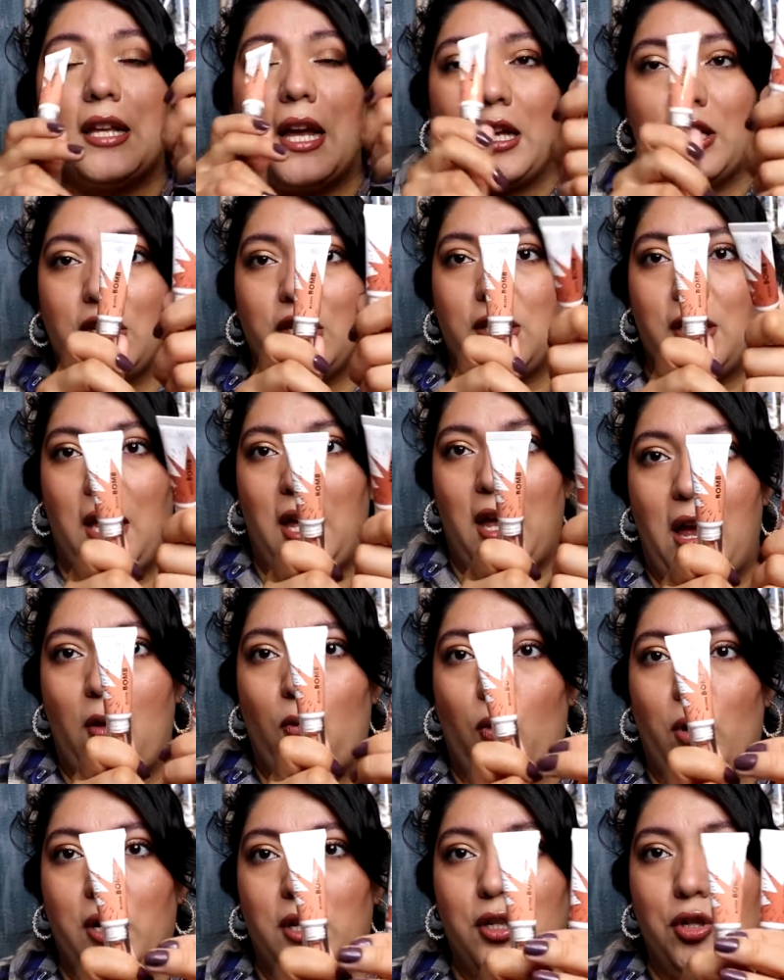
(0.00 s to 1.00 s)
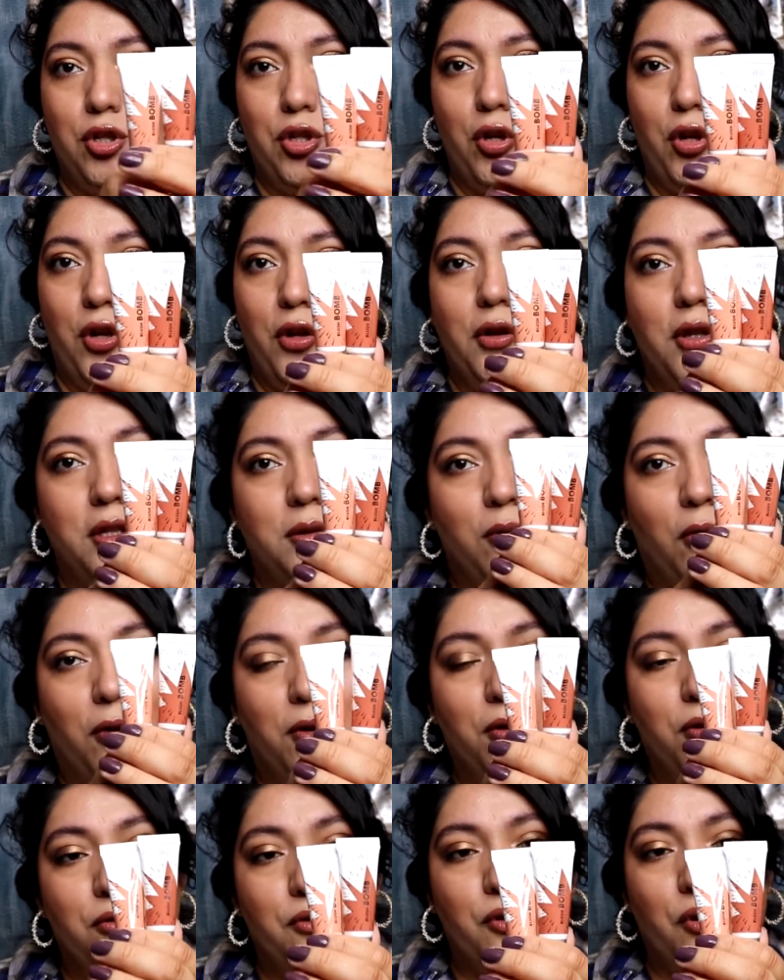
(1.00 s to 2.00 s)
I just wanted to show you these more
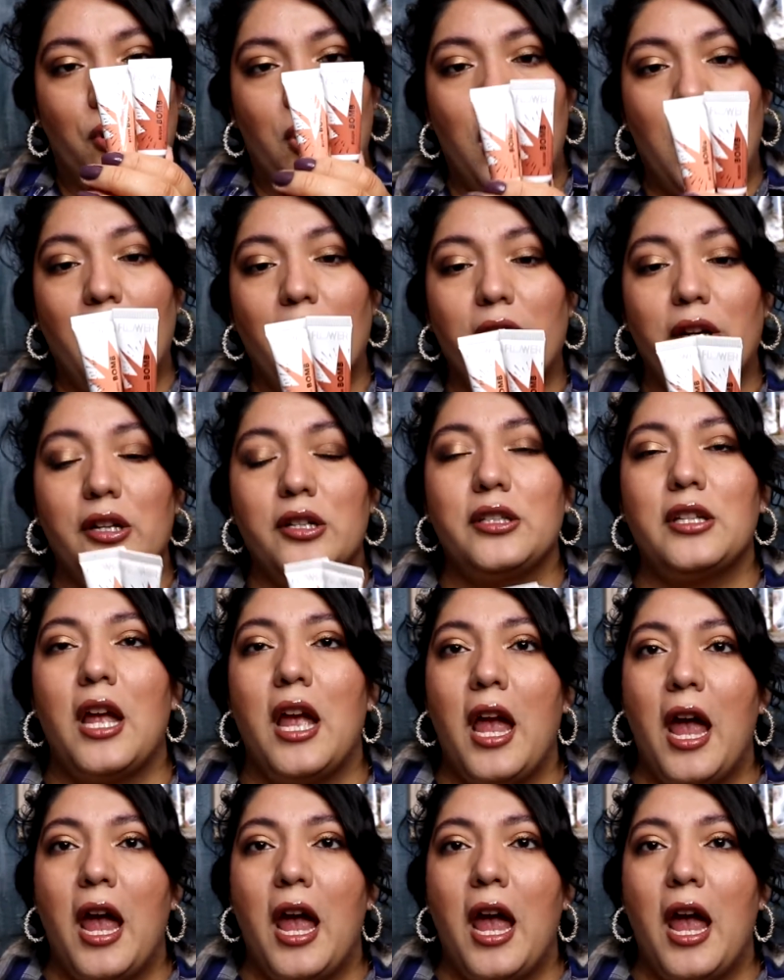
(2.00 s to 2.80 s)
neutral colors,